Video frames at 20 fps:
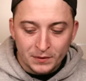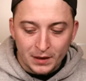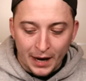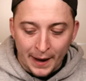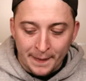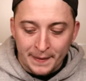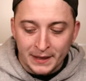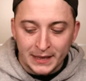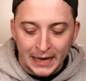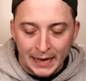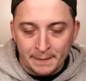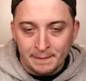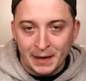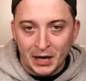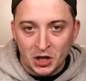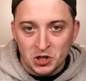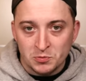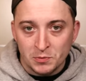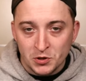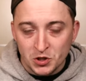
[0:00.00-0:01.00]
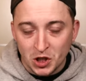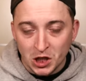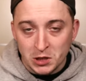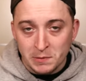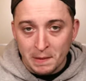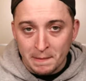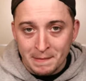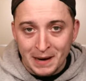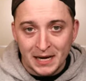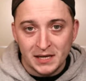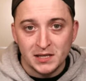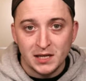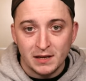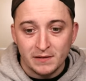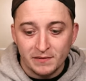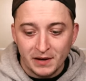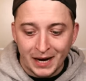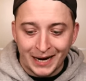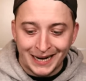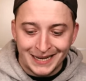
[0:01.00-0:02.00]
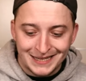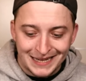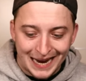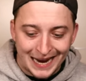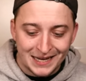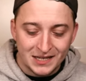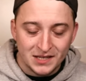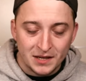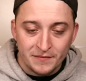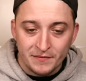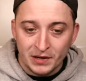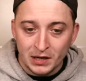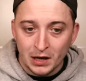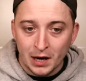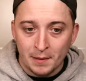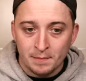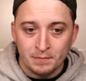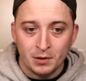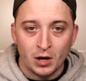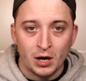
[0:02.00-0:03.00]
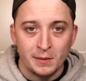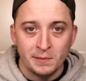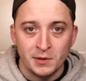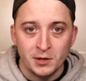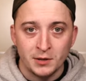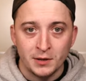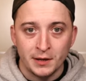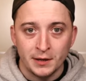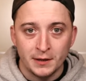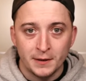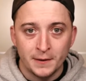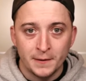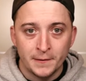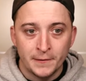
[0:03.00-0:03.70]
And the game management's going to be massive against Aston Villa and Bayern Munich.